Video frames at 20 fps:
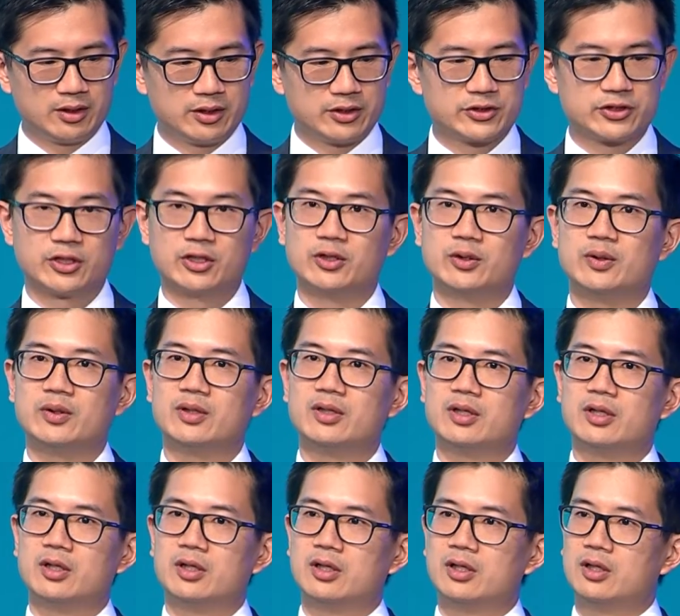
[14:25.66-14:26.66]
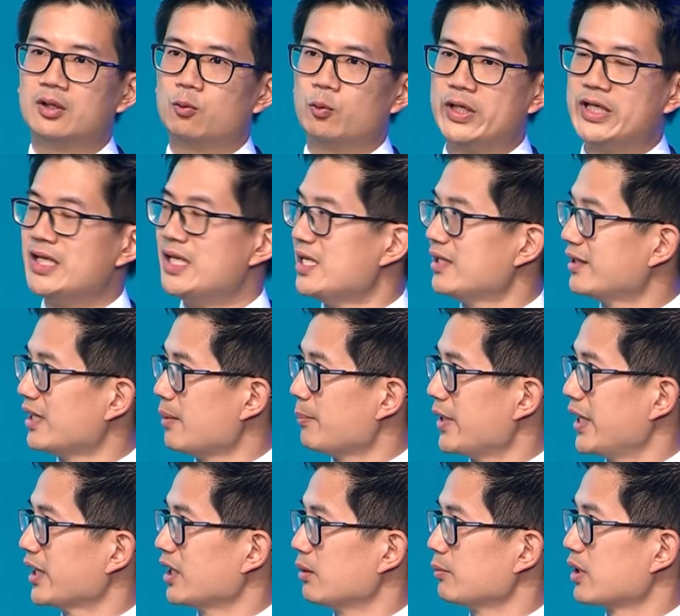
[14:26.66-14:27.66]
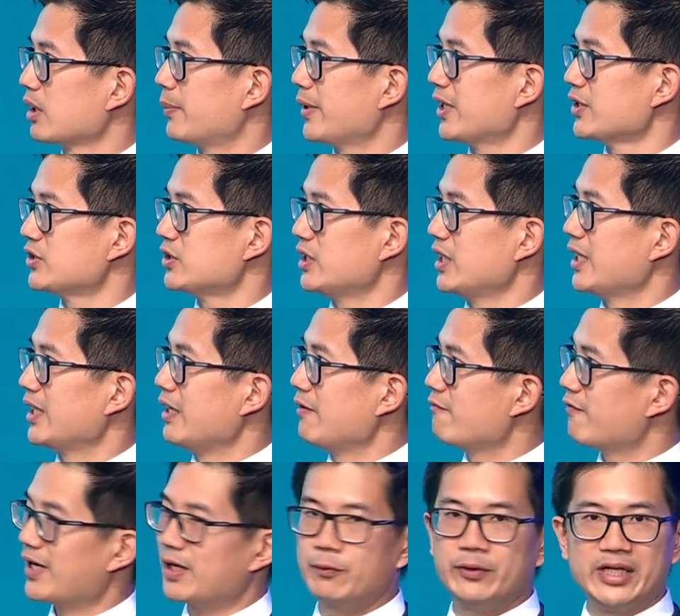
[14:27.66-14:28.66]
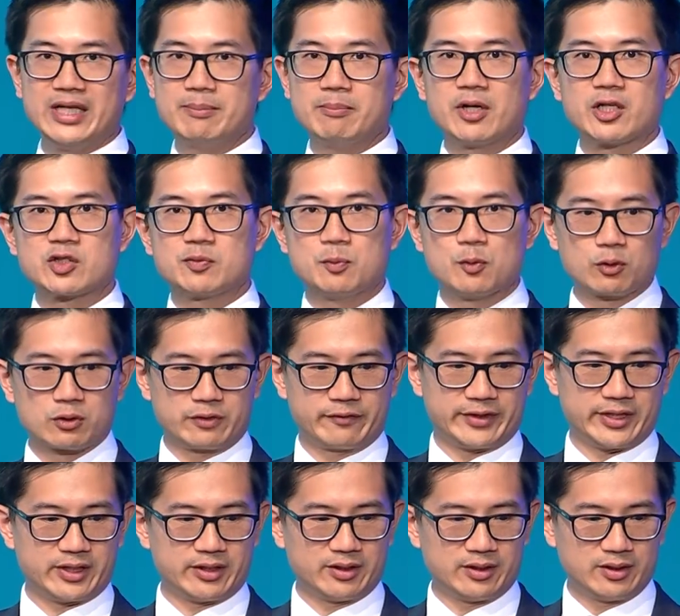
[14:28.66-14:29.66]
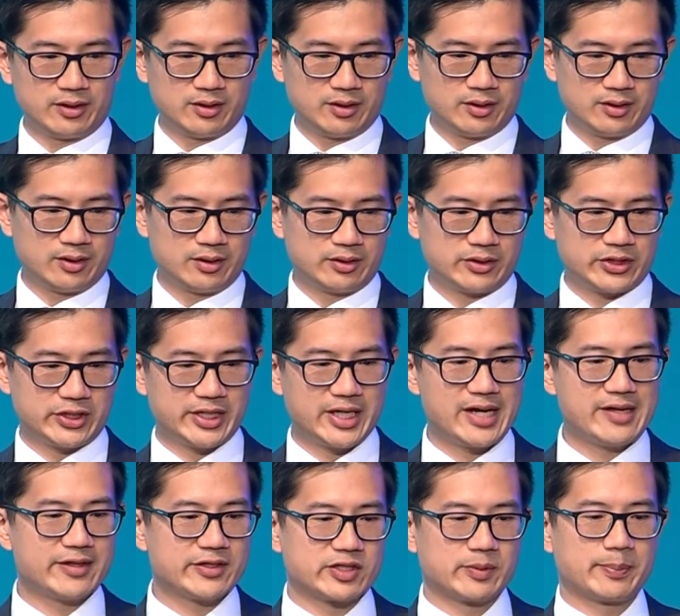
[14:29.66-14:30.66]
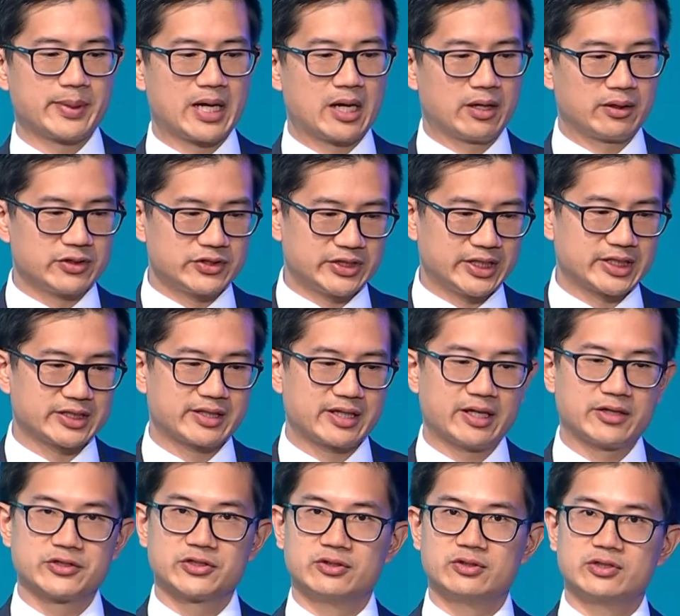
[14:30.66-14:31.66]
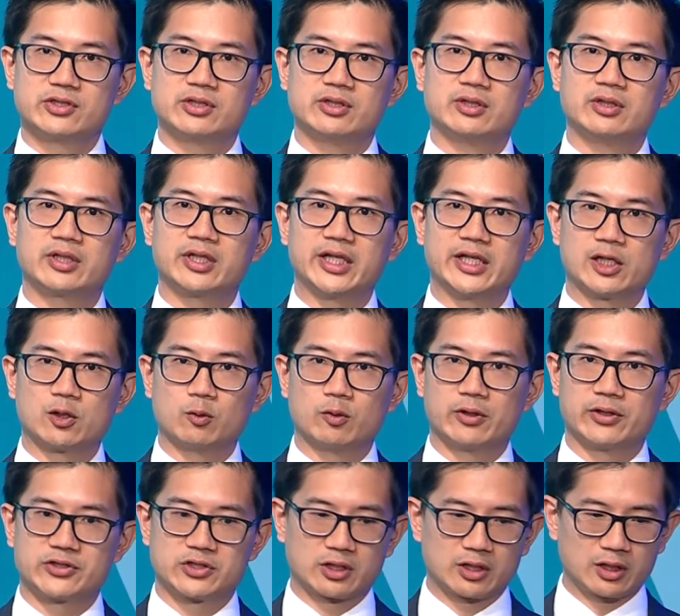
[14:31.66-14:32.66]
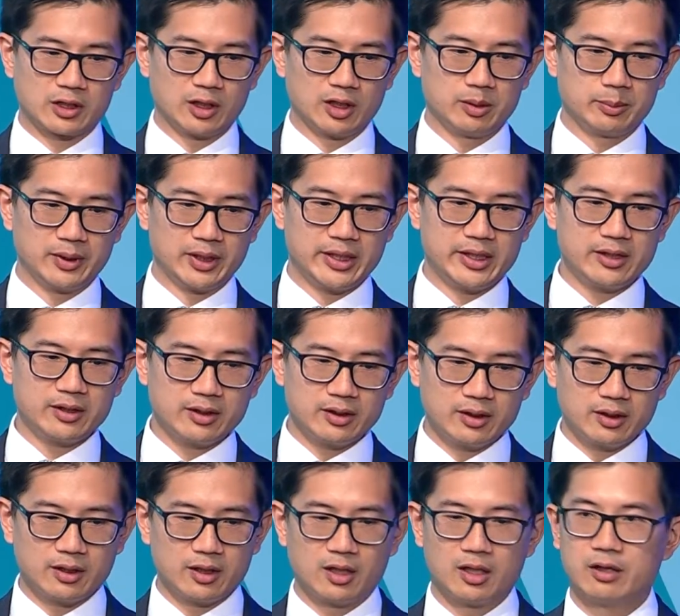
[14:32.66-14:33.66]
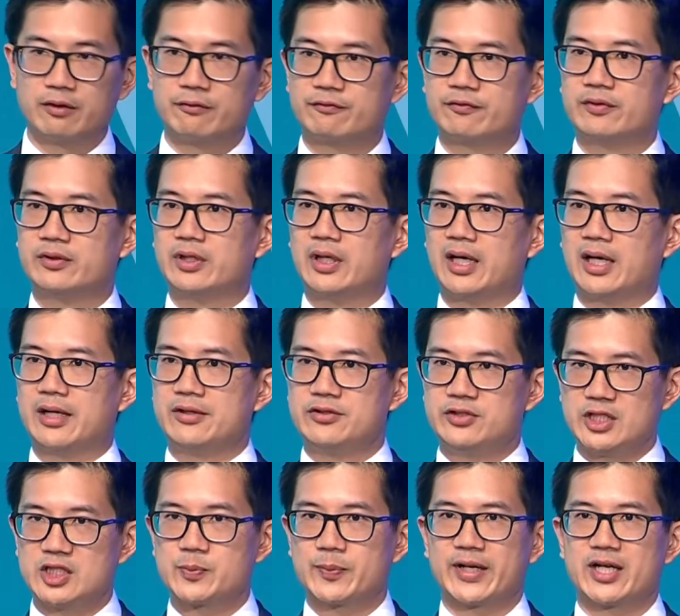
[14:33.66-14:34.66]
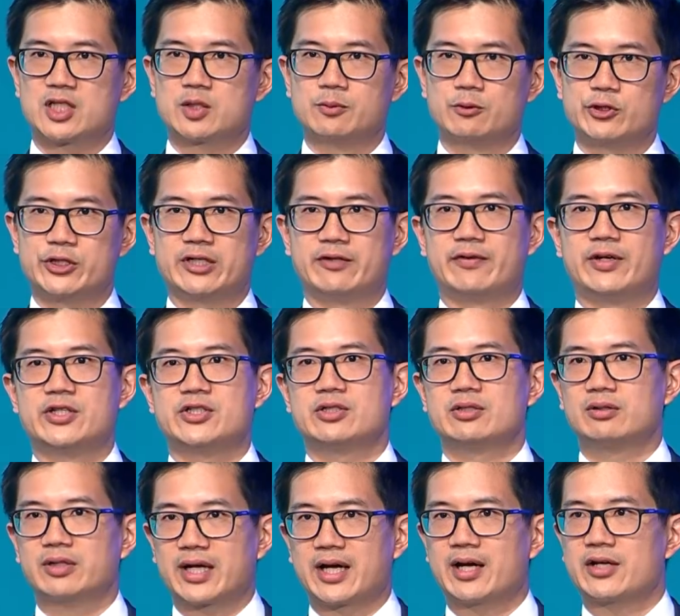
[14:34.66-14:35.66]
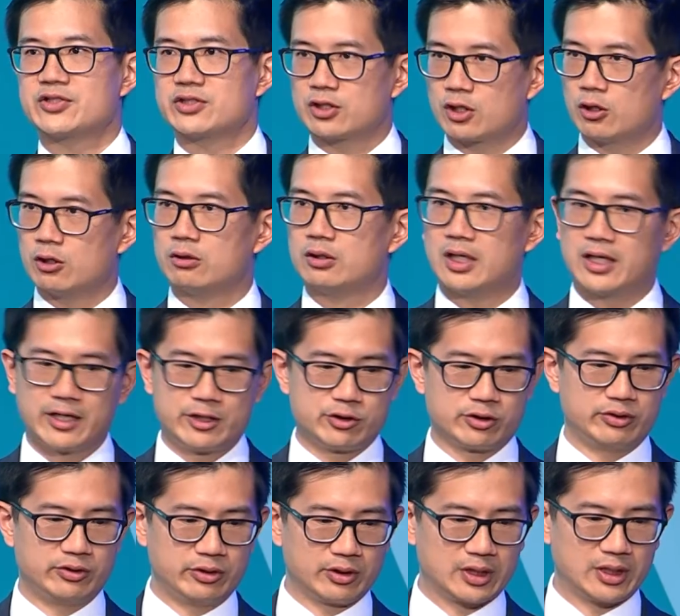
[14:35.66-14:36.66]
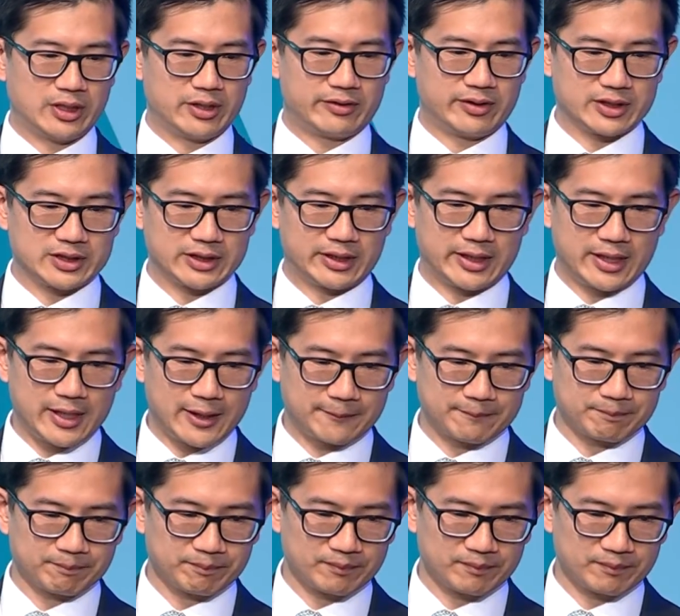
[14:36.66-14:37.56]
So we need that backup capacity, and in fact, we need much more of it. Today, there's about 6,000 gigawatts globally of uh, dispatchable generation, gas, coal, hydro, nuclear, things like that.